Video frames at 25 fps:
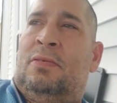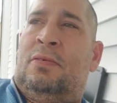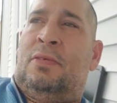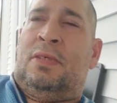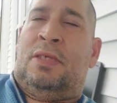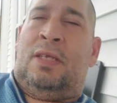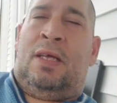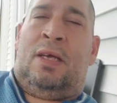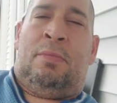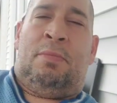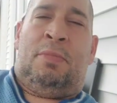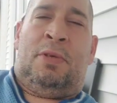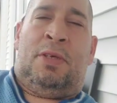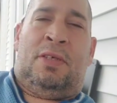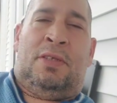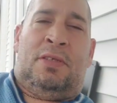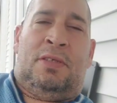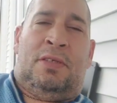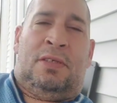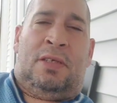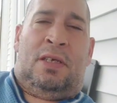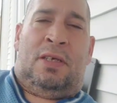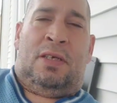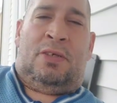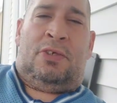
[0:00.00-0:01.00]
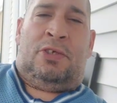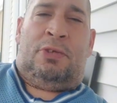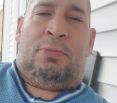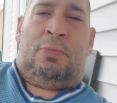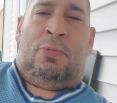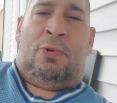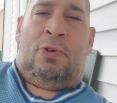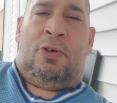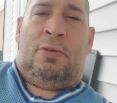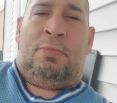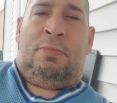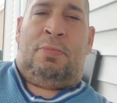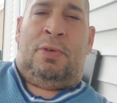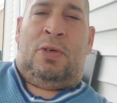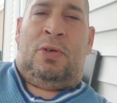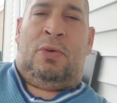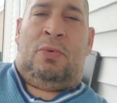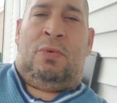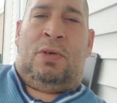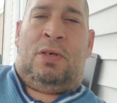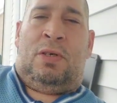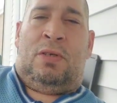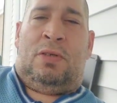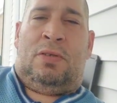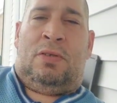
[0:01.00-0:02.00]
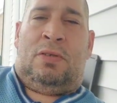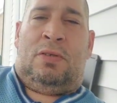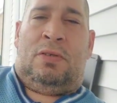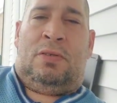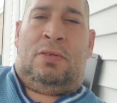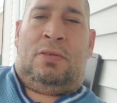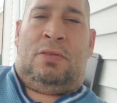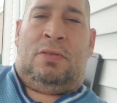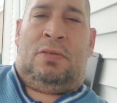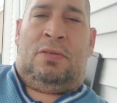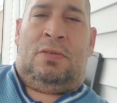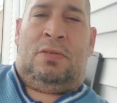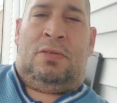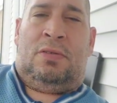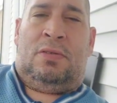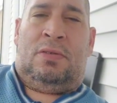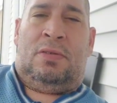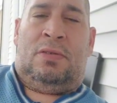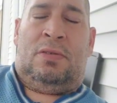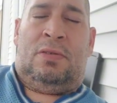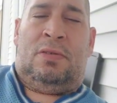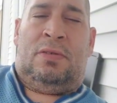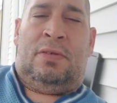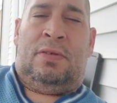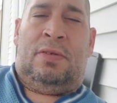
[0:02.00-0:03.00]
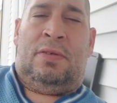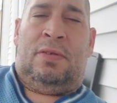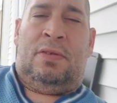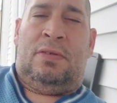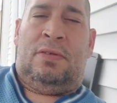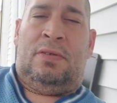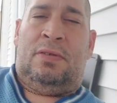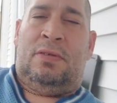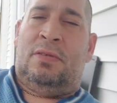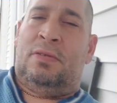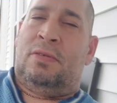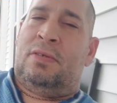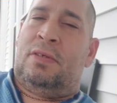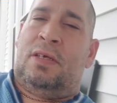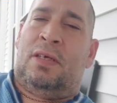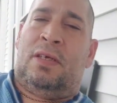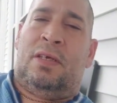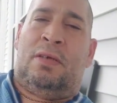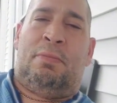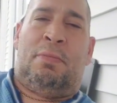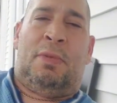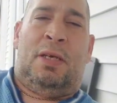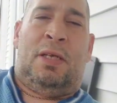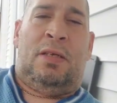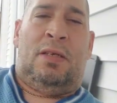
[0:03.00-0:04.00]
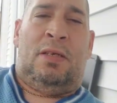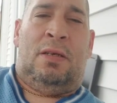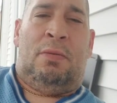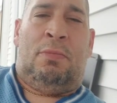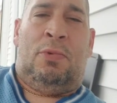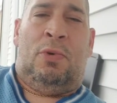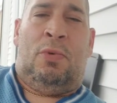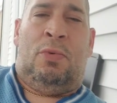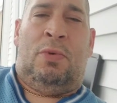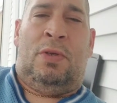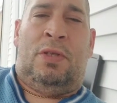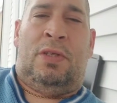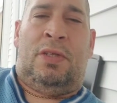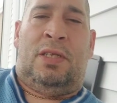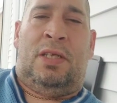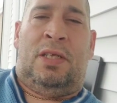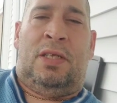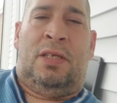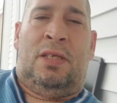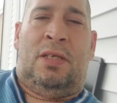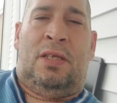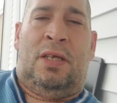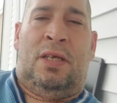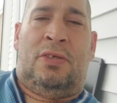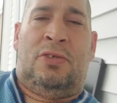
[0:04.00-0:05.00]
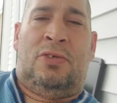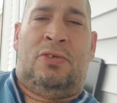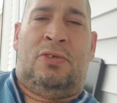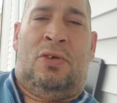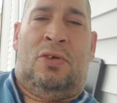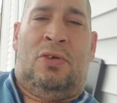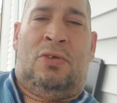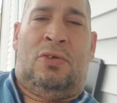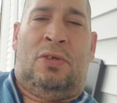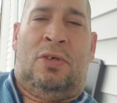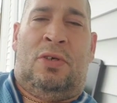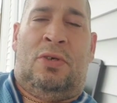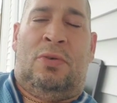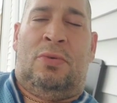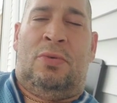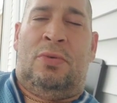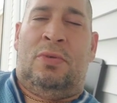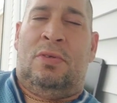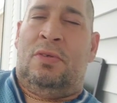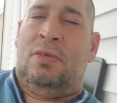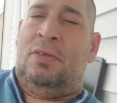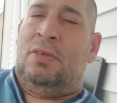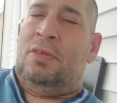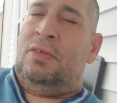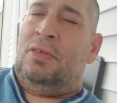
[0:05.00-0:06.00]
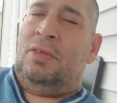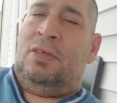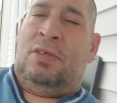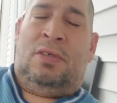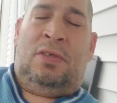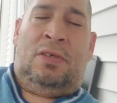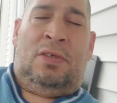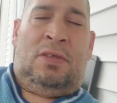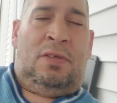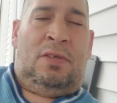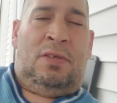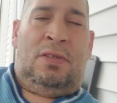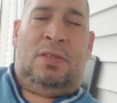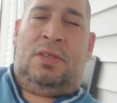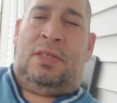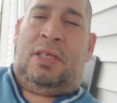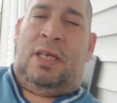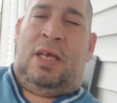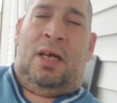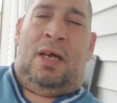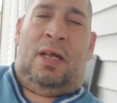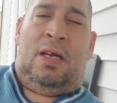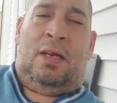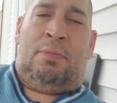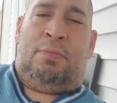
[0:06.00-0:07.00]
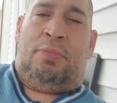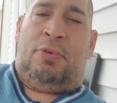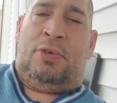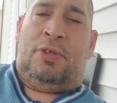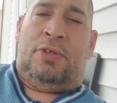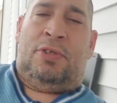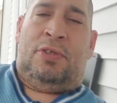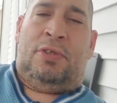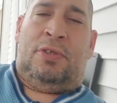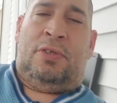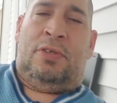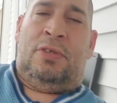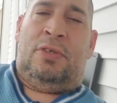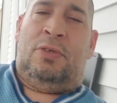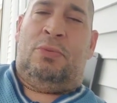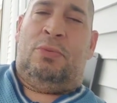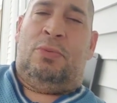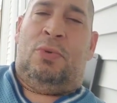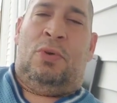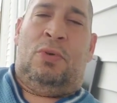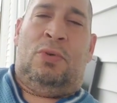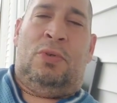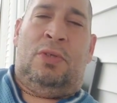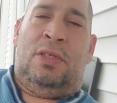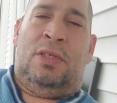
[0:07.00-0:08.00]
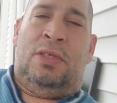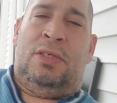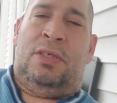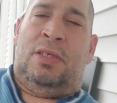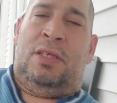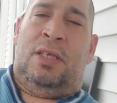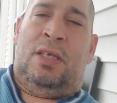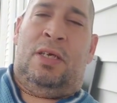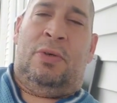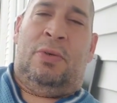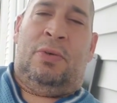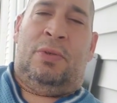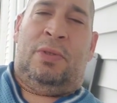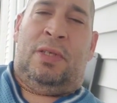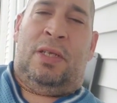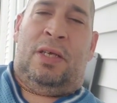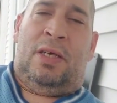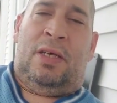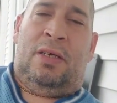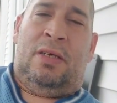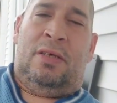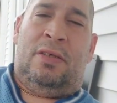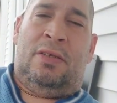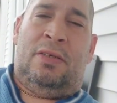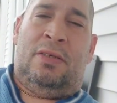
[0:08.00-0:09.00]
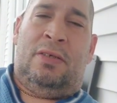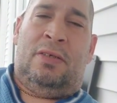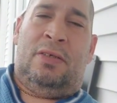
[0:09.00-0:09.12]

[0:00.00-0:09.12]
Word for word: With that being said, it's your boy Big Wil. Like my number one thing to let you all know: stay out of prison. You won't need to deal with that.